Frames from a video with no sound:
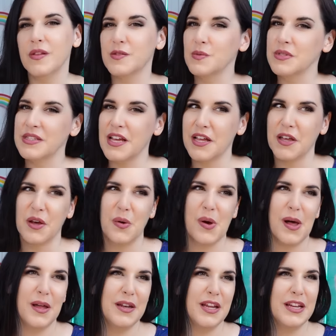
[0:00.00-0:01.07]
this one's not good
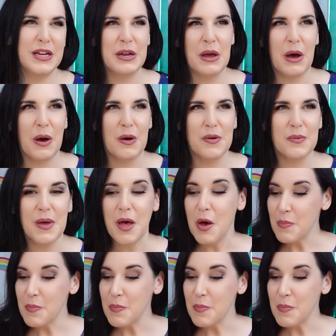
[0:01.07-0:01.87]
quality, and no.